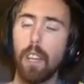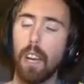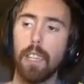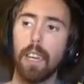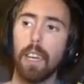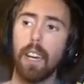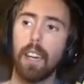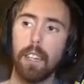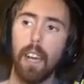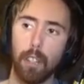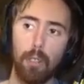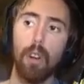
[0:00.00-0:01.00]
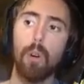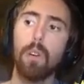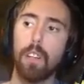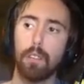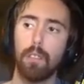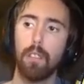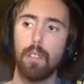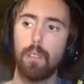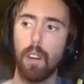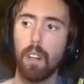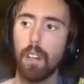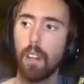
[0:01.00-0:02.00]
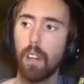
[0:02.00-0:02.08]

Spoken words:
Yeah, you know who it is. Right.